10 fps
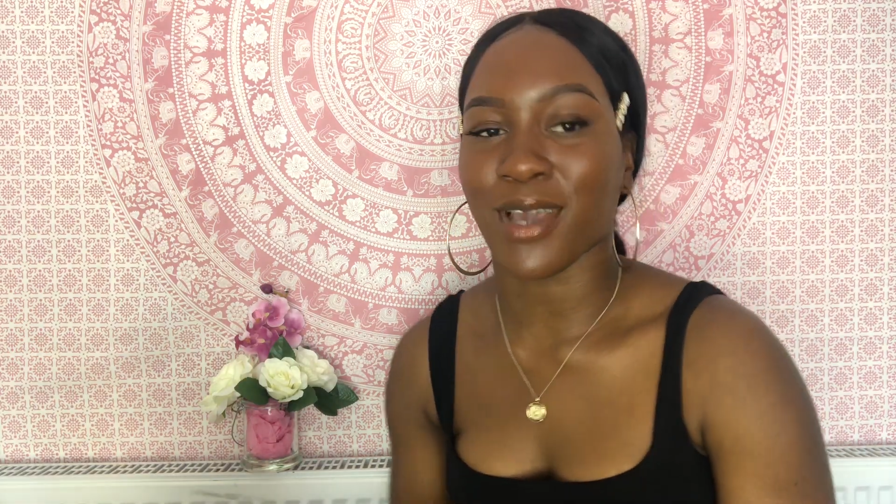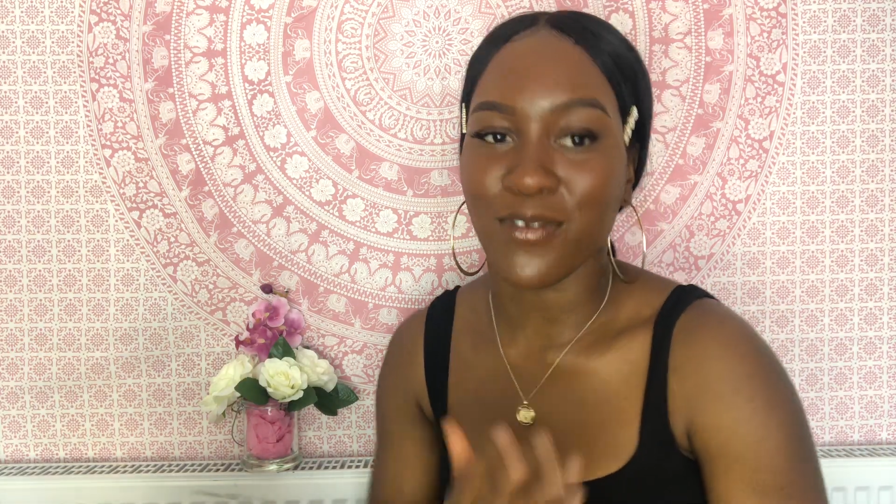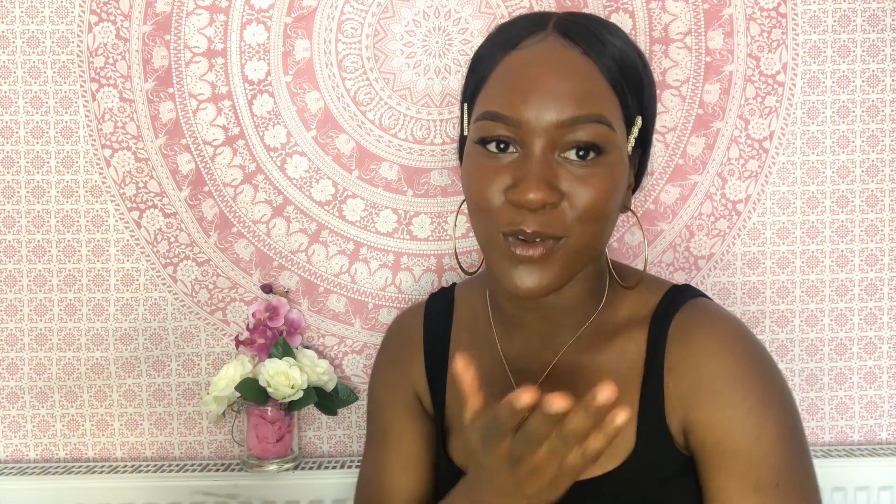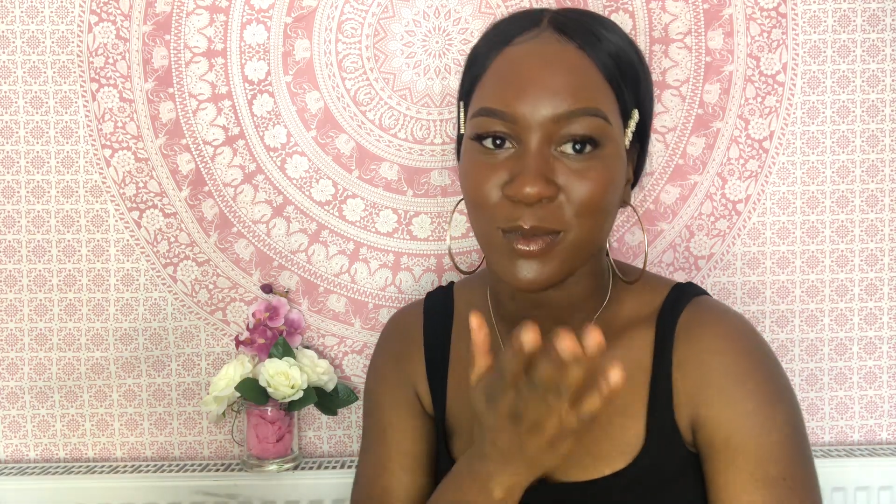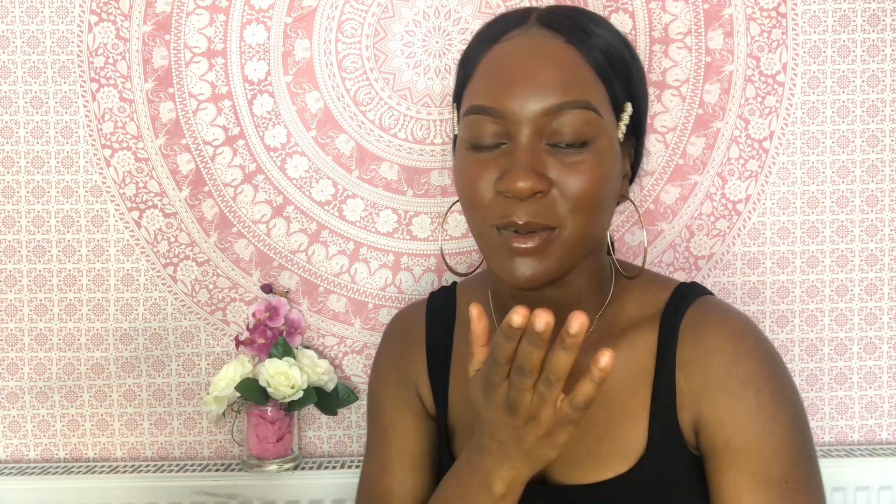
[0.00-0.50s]
but I
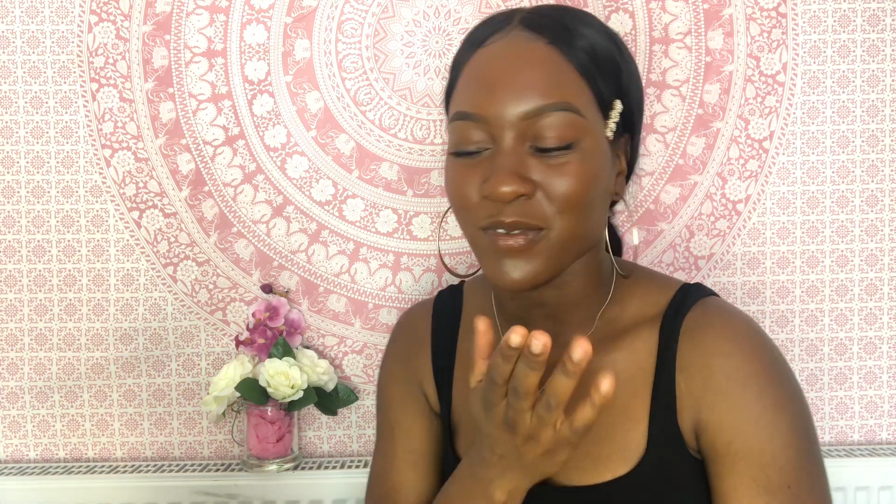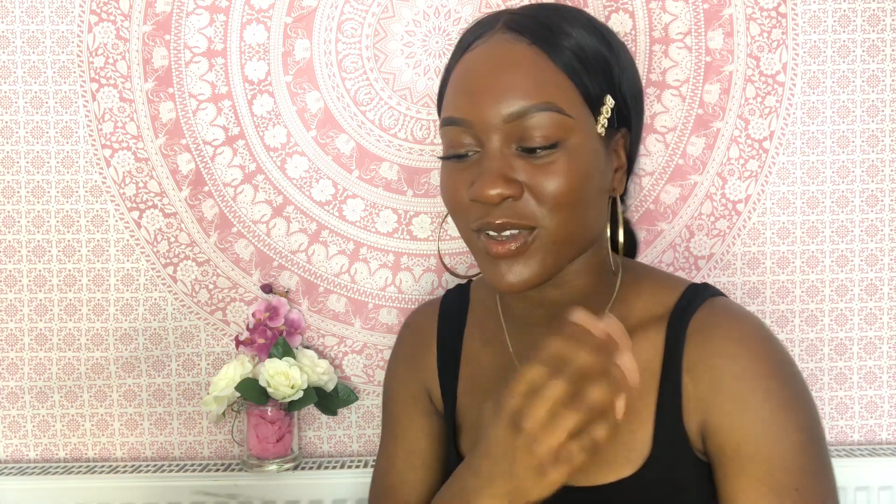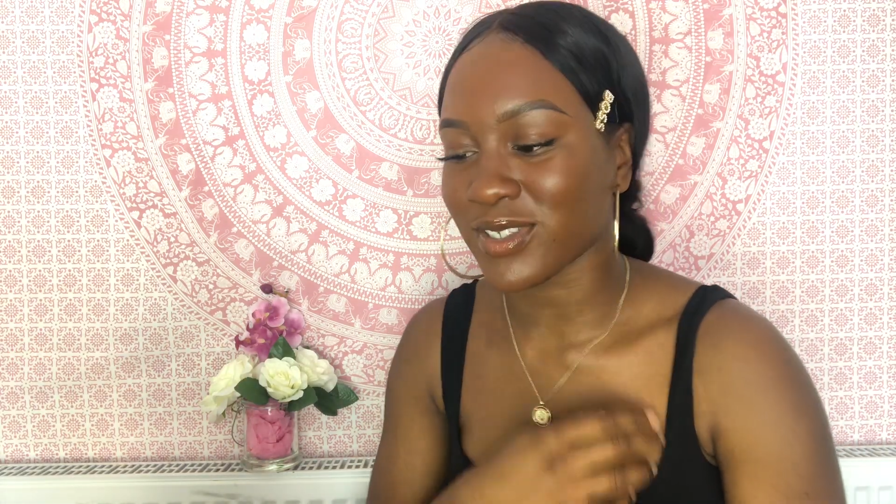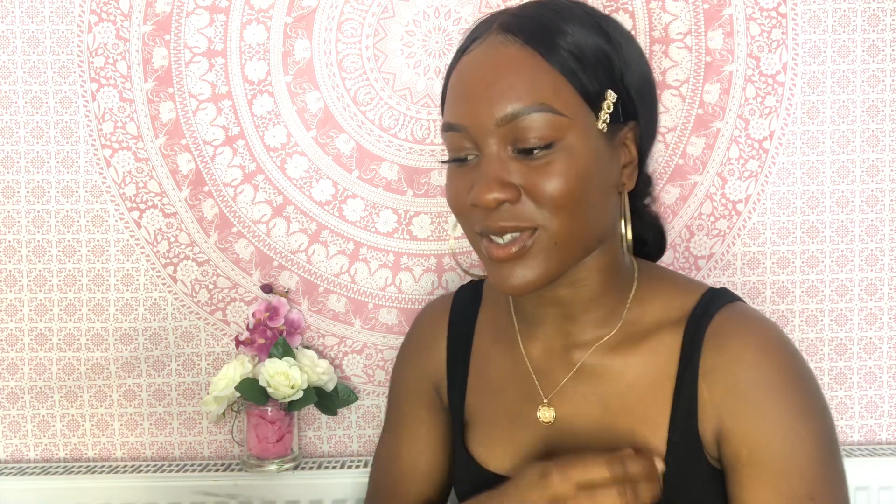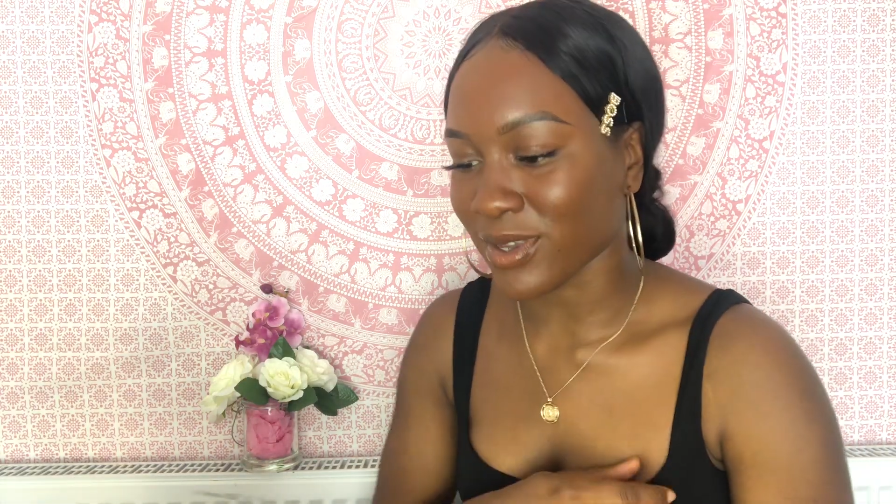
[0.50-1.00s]
film on my
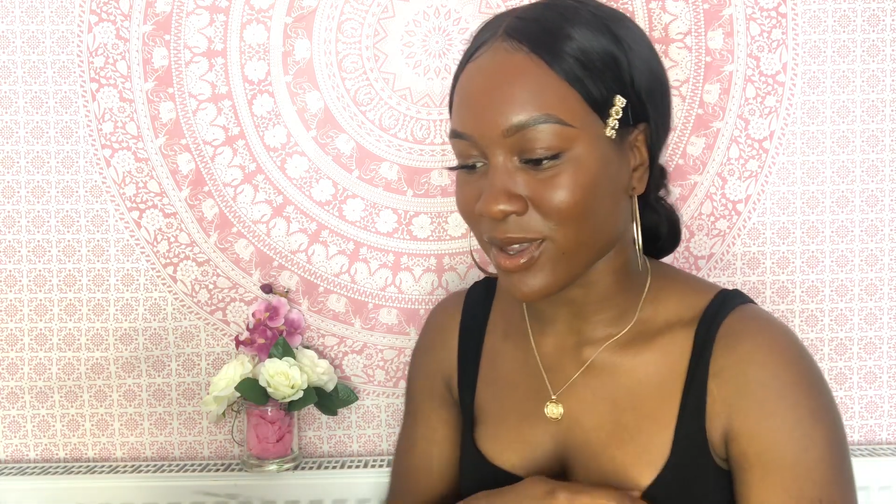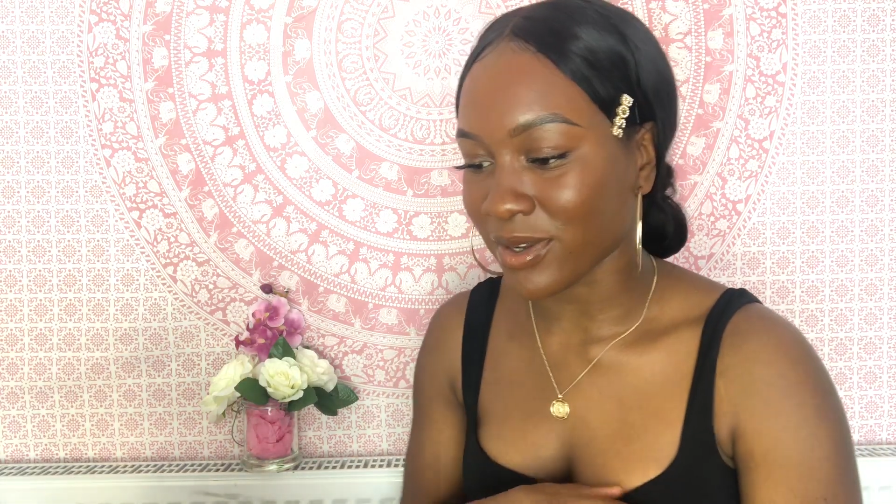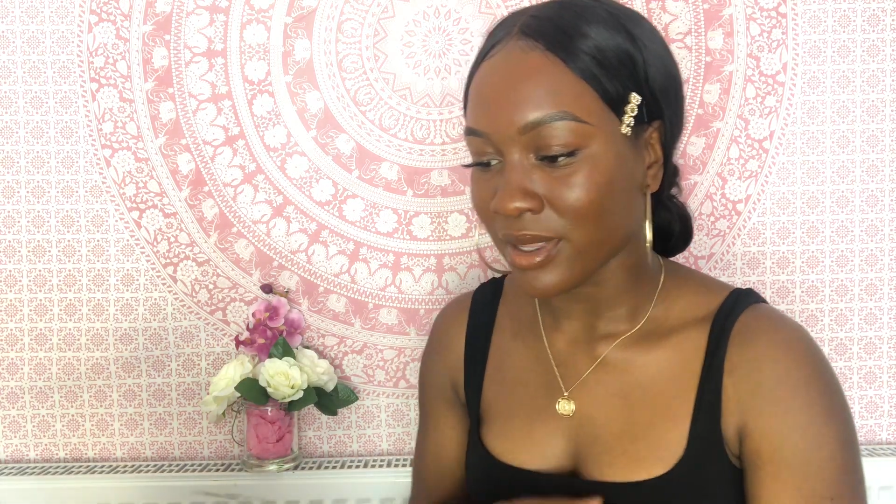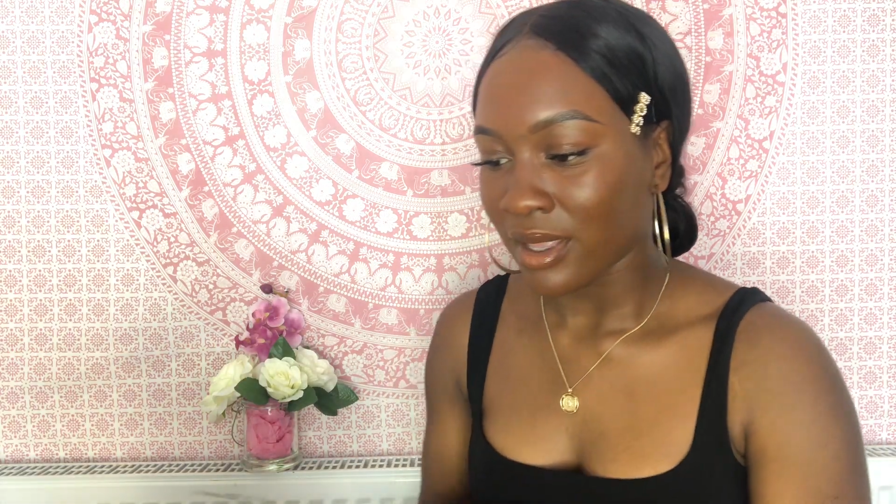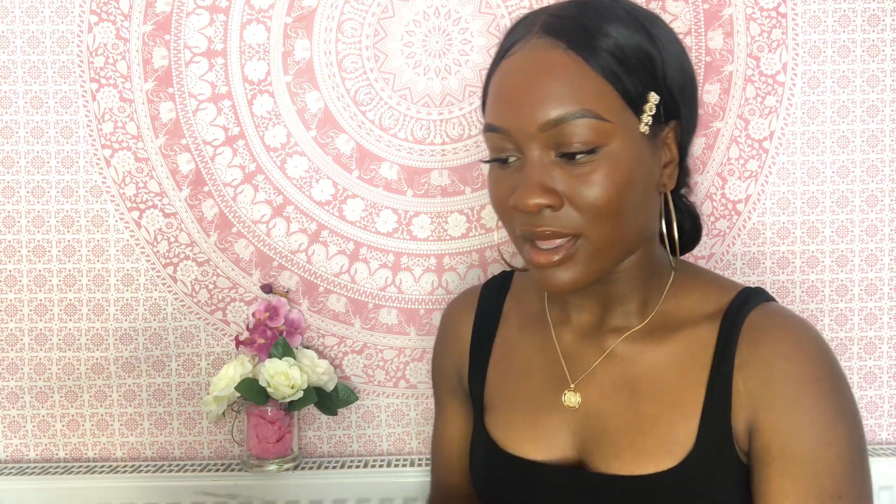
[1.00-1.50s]
phone, so I can't.